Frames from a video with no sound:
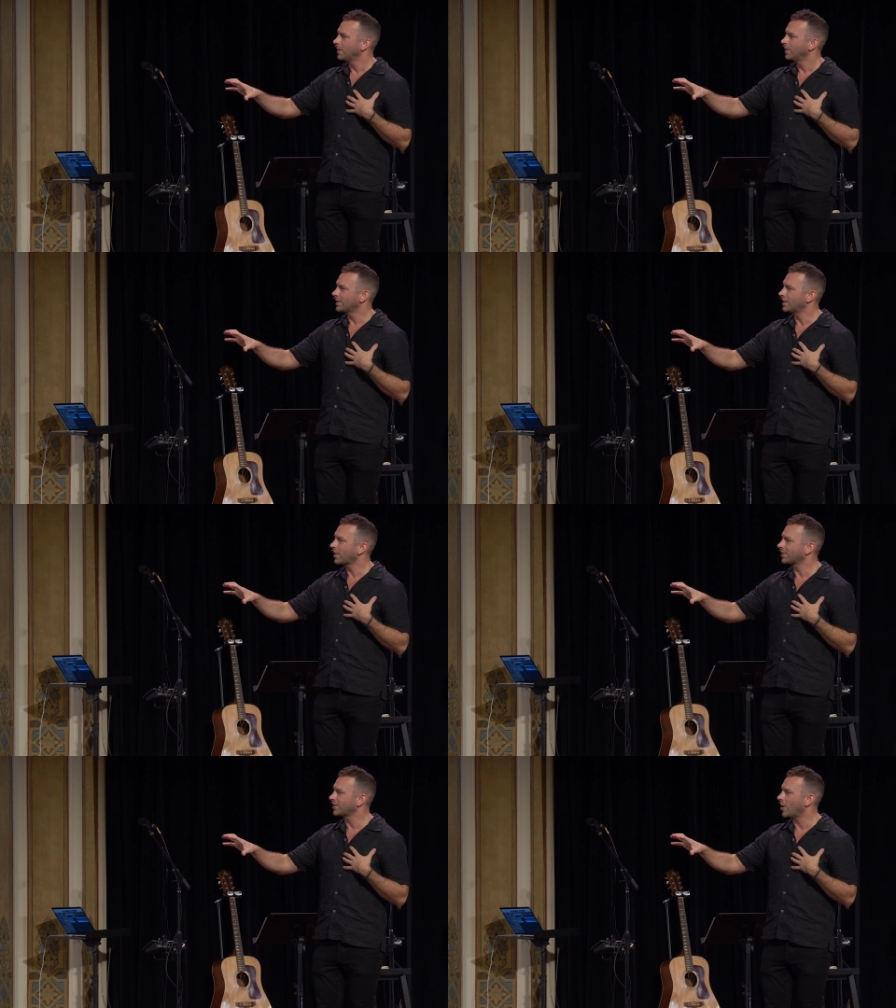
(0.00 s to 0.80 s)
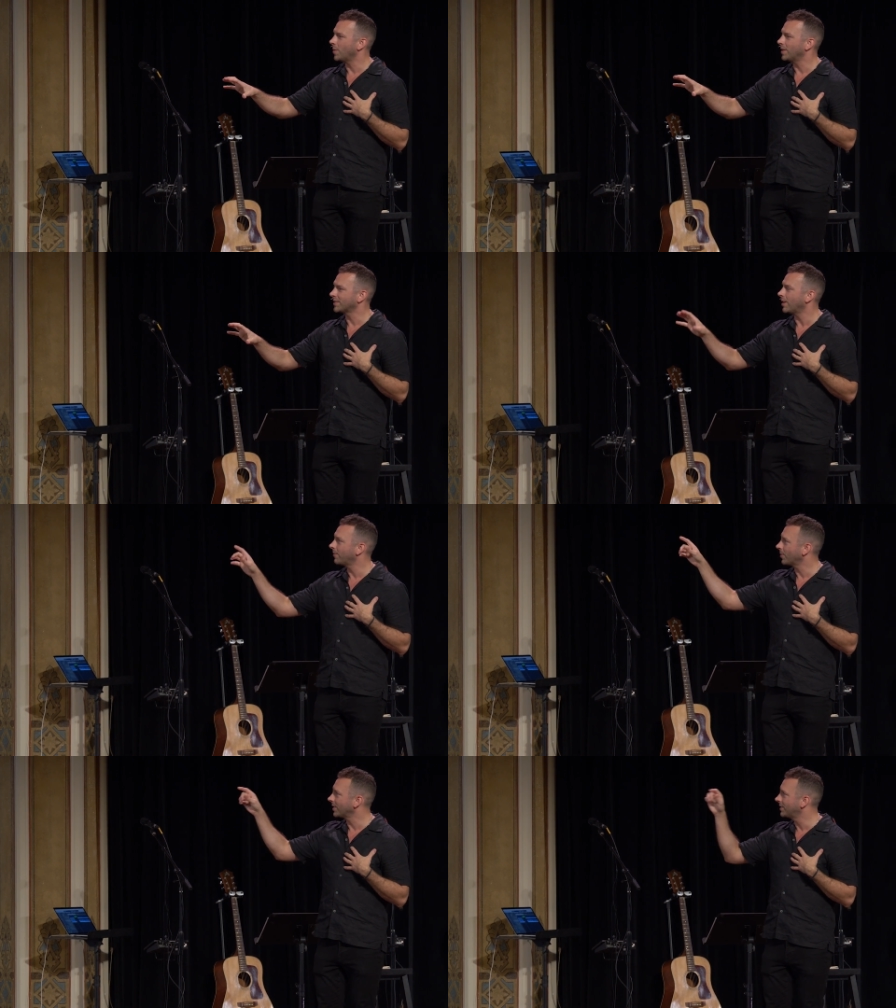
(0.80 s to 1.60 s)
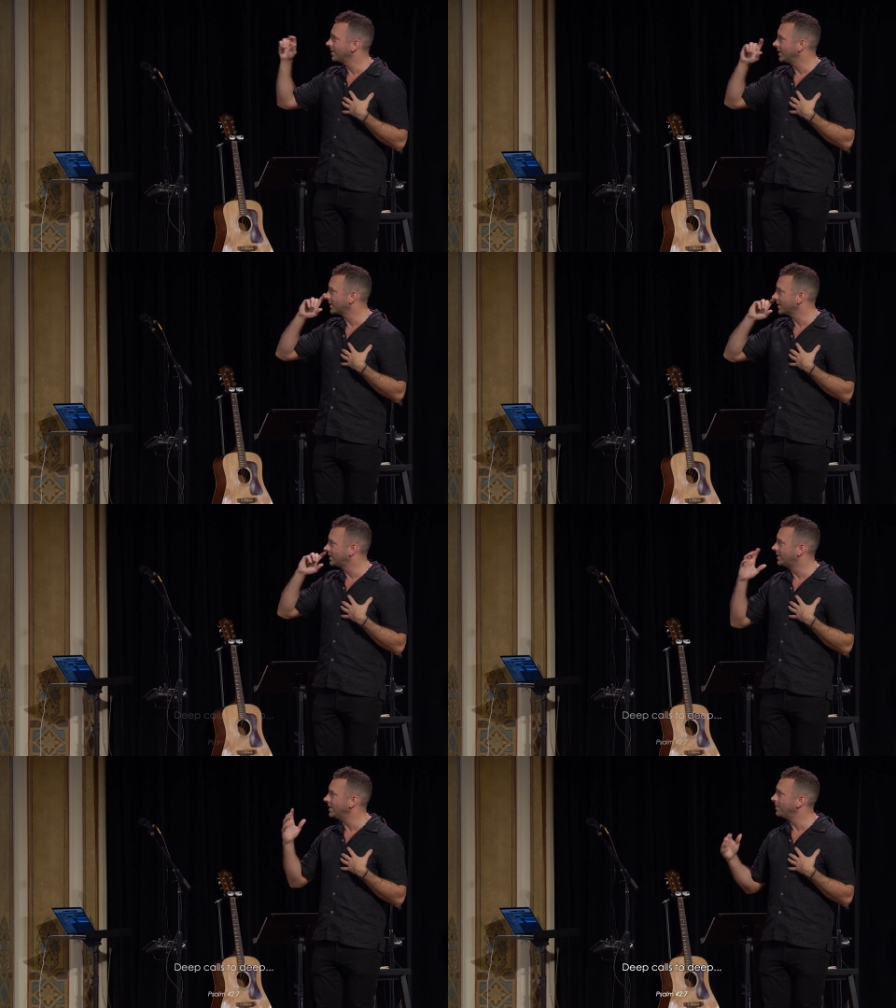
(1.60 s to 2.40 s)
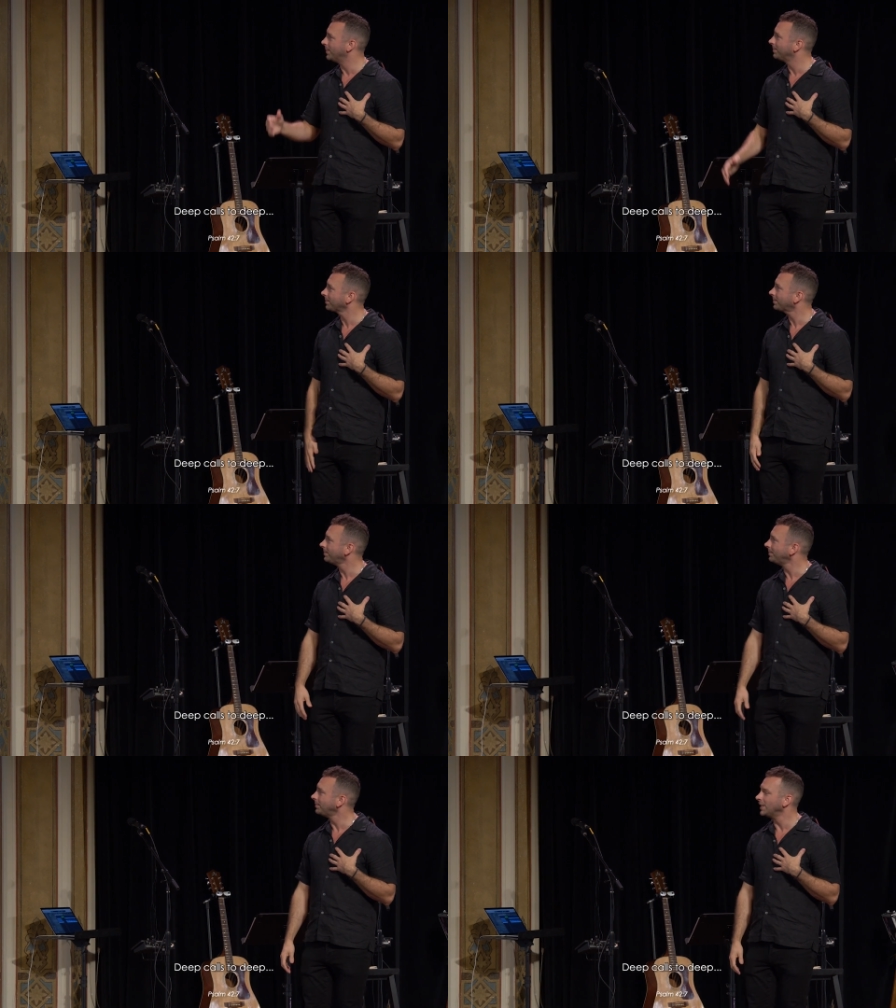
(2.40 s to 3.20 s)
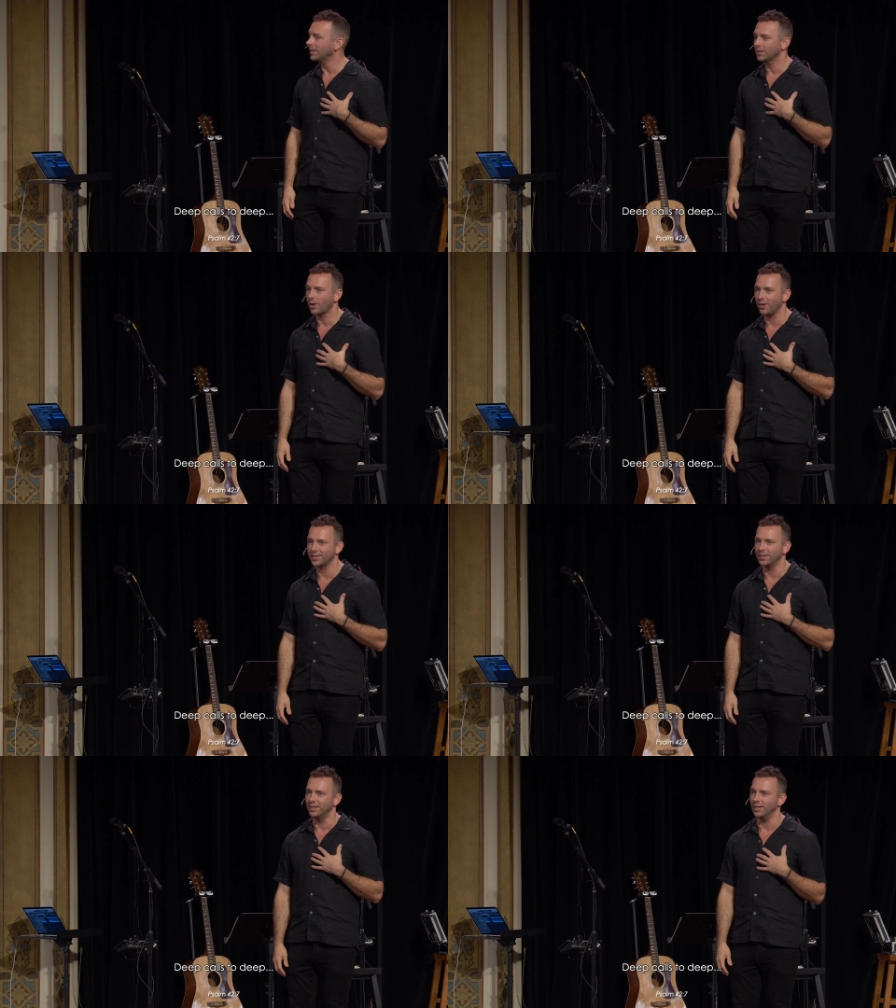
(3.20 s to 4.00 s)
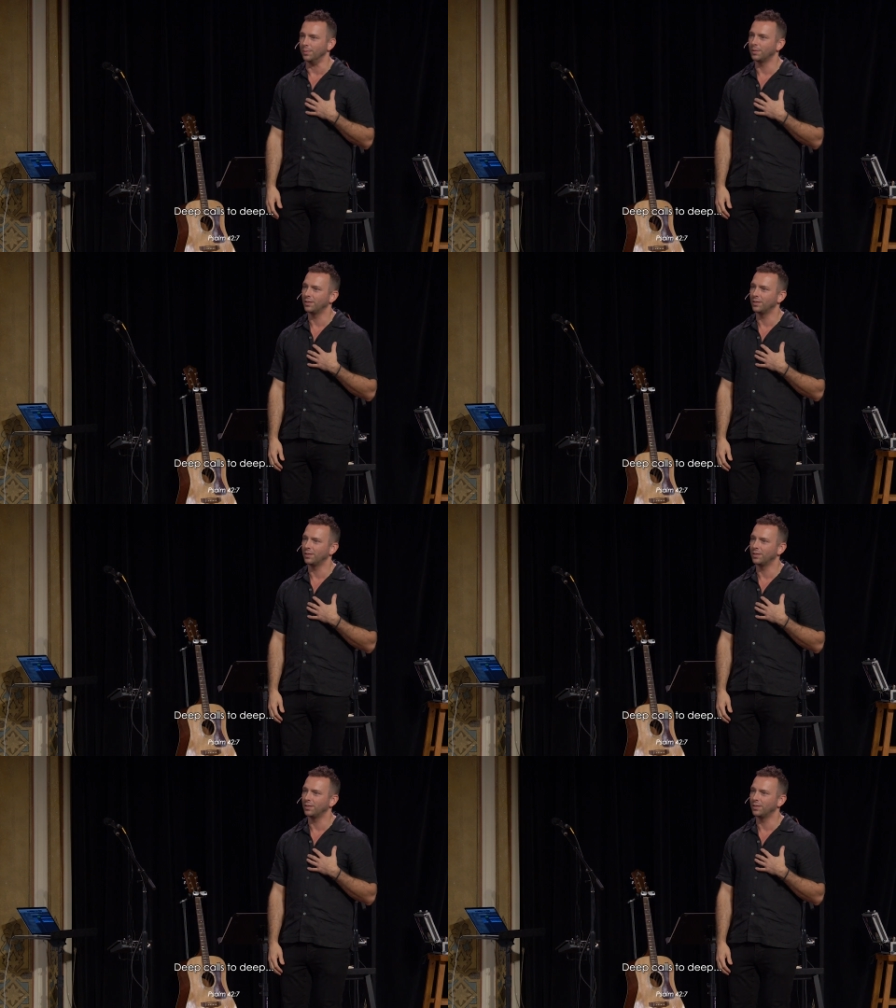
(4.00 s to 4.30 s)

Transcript: There's another psalm, a Psalm 42, that says, Deep calls to deep.